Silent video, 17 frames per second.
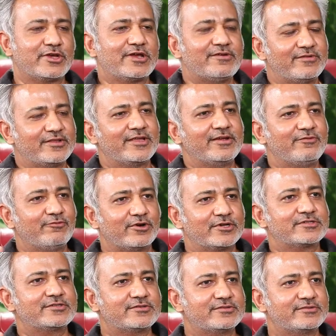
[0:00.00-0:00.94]
So everything
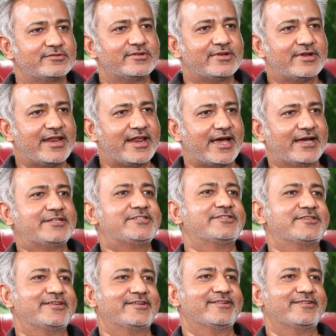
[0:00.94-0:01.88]
was
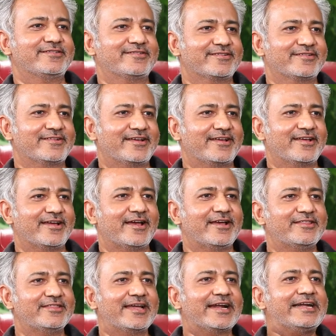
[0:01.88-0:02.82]
natural. Okay.
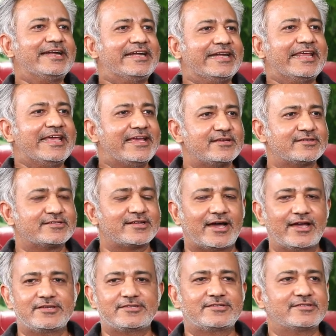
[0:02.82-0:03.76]
And that taste
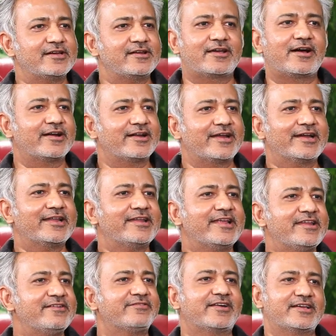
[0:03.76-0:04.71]
I still can't get in
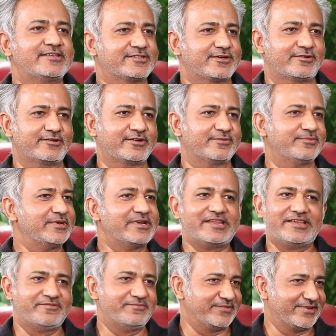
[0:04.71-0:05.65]
any 5-star hotel,
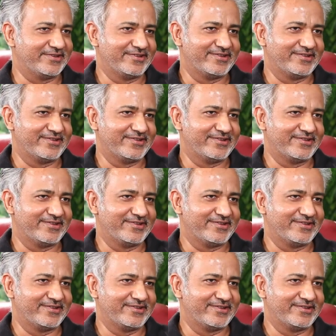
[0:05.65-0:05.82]
believe me.